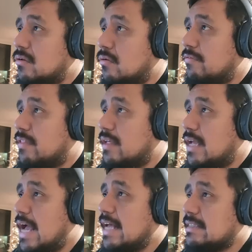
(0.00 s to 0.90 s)
of the
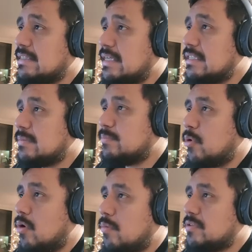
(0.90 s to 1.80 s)
assets,
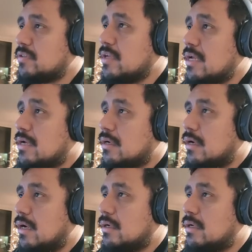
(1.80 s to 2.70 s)
props,
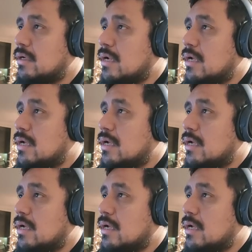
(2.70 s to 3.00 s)
gun,